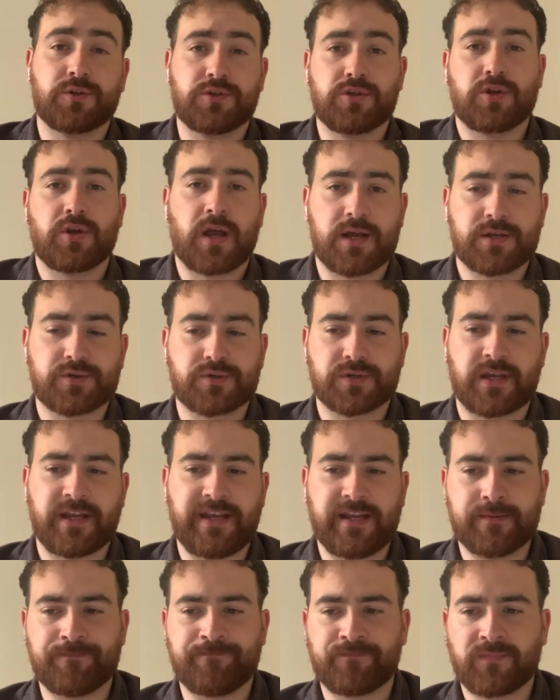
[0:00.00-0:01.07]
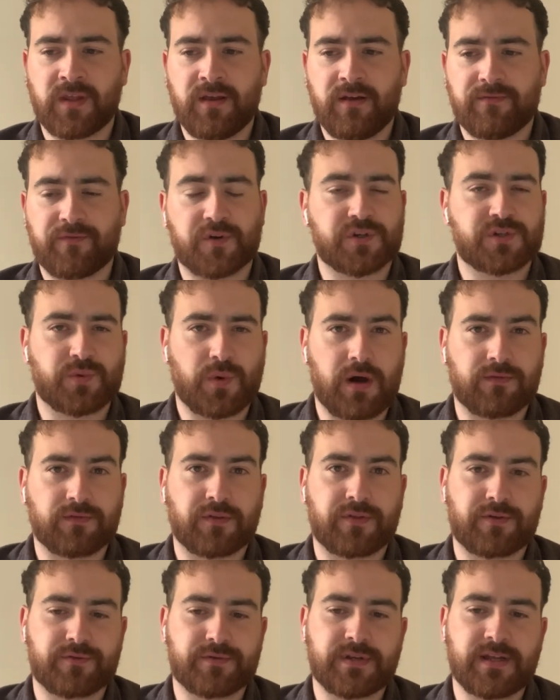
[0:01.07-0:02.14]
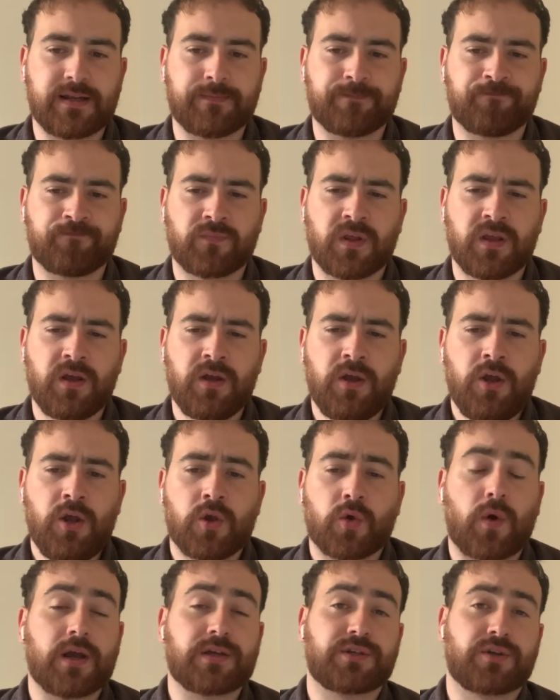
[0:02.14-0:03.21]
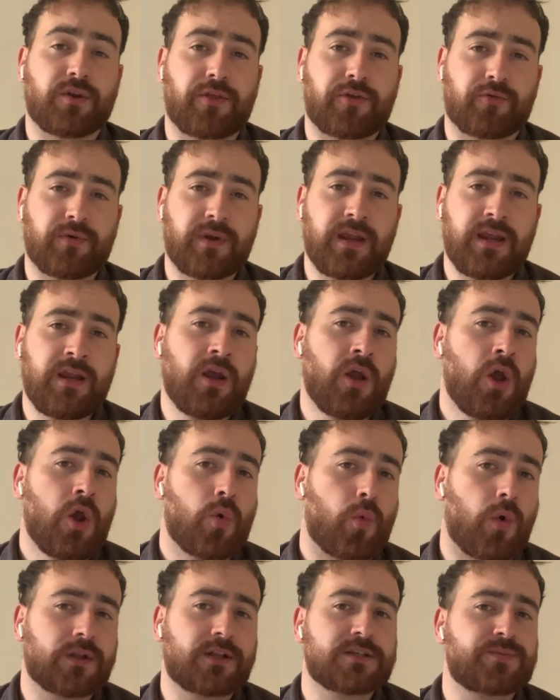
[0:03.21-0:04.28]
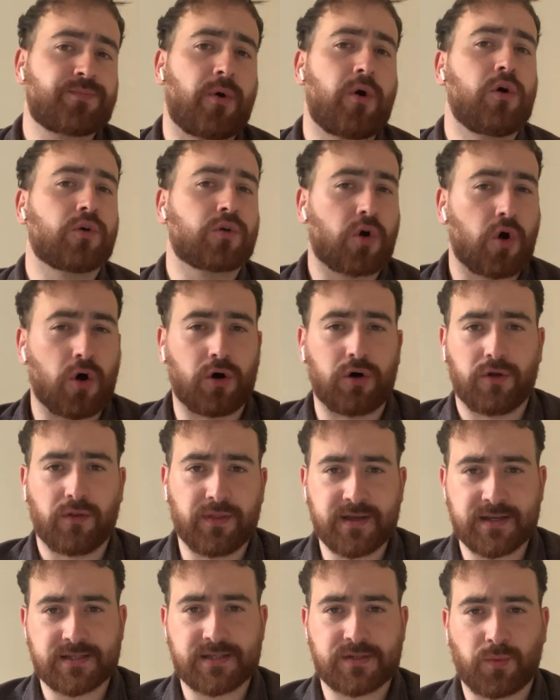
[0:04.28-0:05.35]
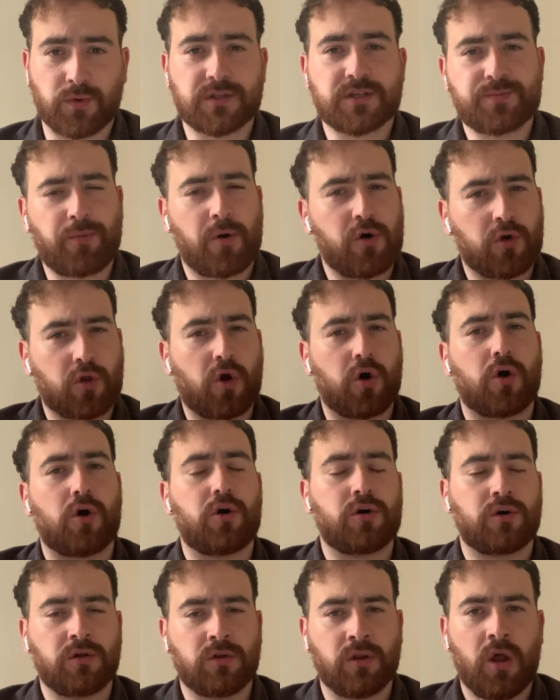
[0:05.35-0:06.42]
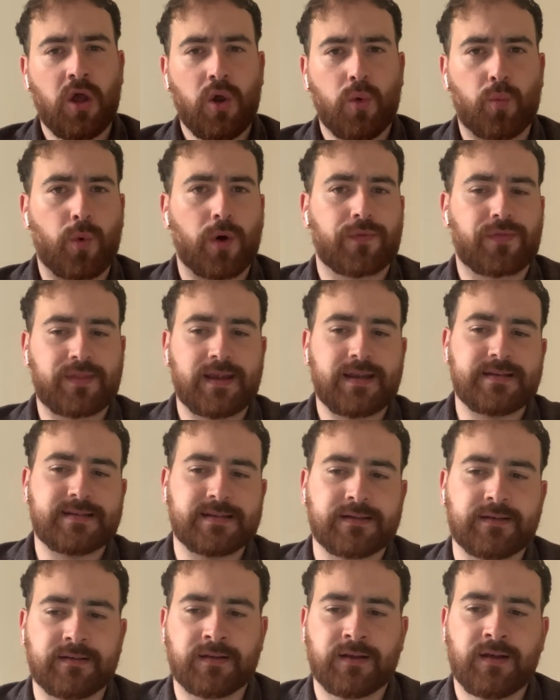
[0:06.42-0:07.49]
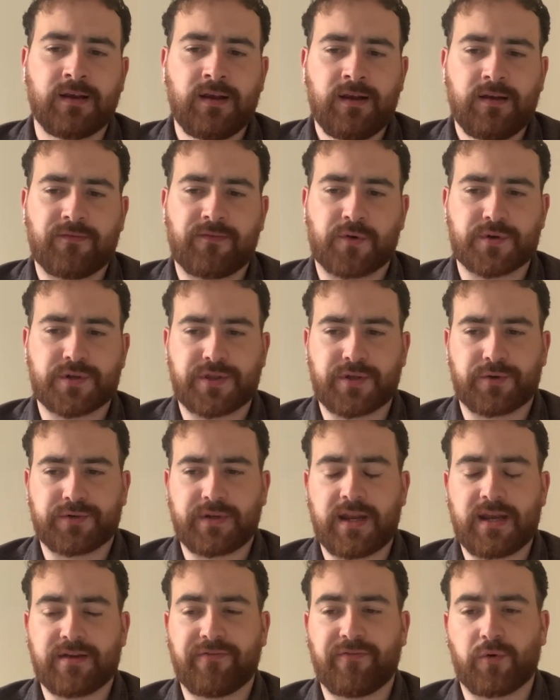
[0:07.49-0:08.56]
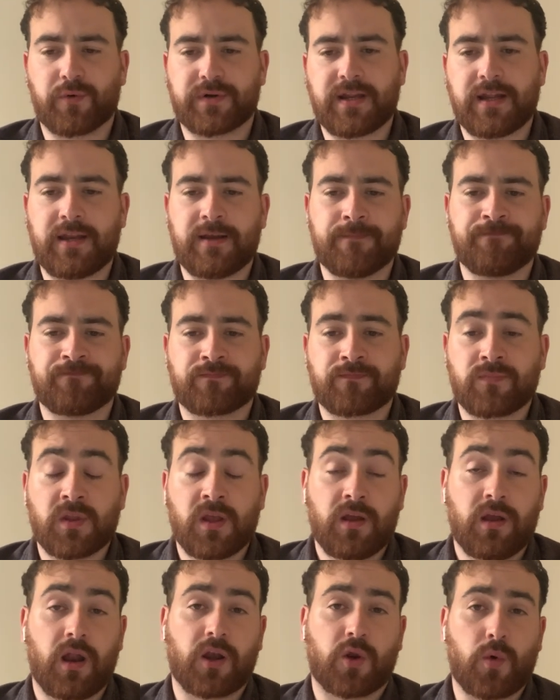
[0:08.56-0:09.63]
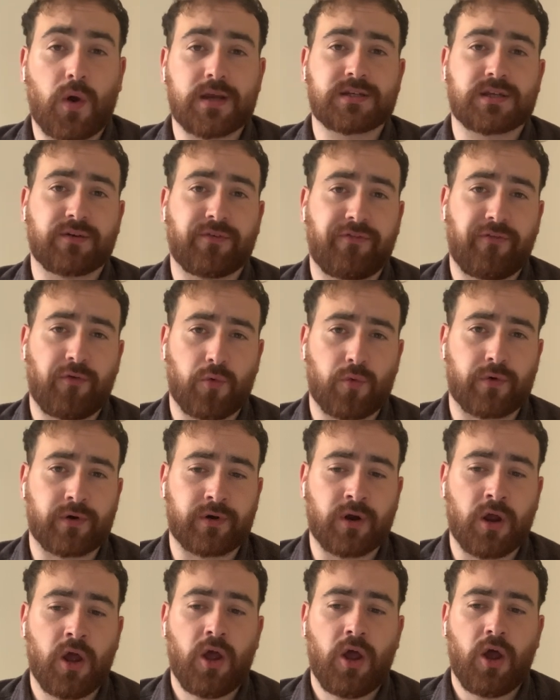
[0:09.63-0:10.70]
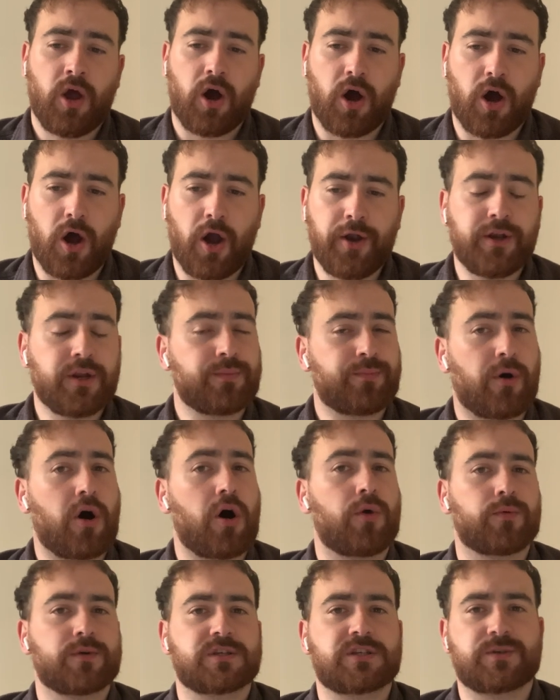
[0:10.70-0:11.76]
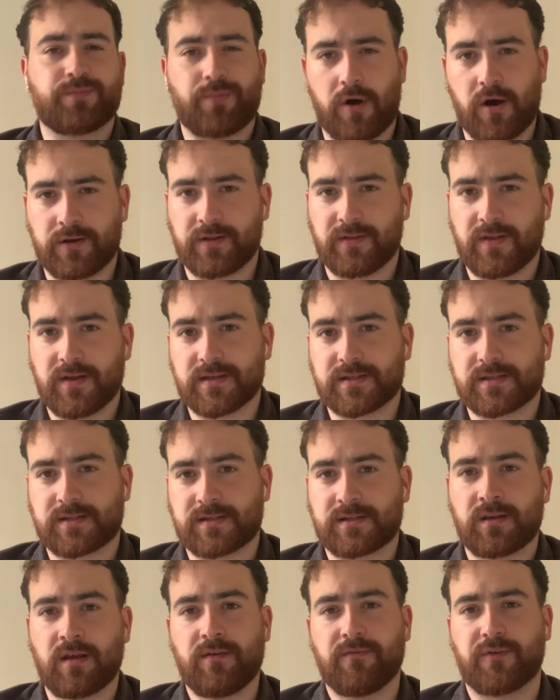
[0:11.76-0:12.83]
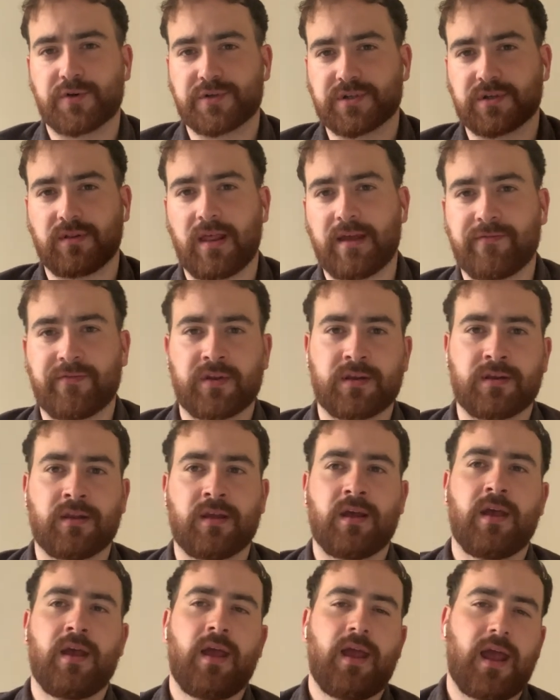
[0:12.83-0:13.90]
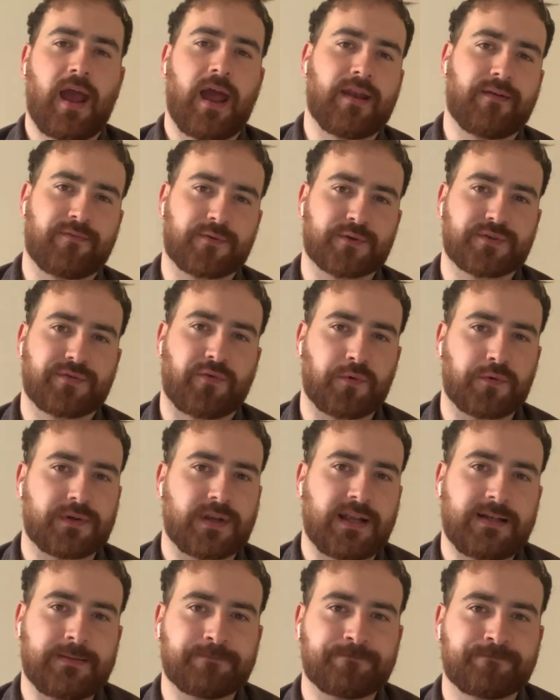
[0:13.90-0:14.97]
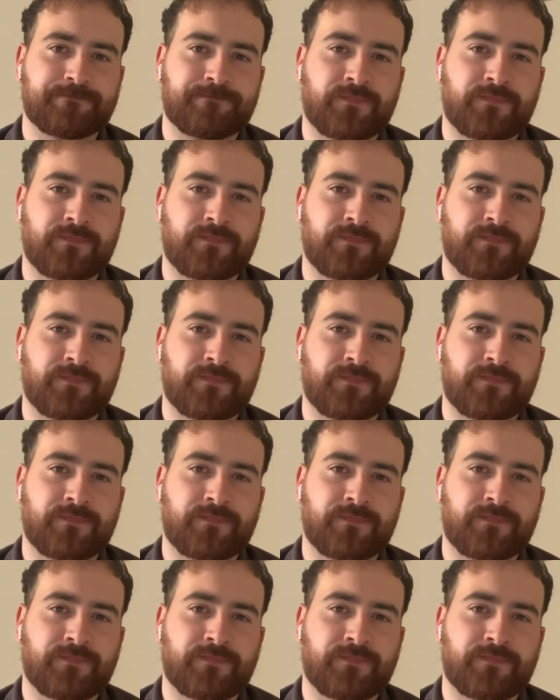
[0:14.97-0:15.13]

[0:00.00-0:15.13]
the Judaizers came? Verse 12 to 13. Question 3, what does Paul call this? What does Paul call what they did? Verse 13 to 14. And question 4, how did Paul respond to this? Verse 11 and verse 14.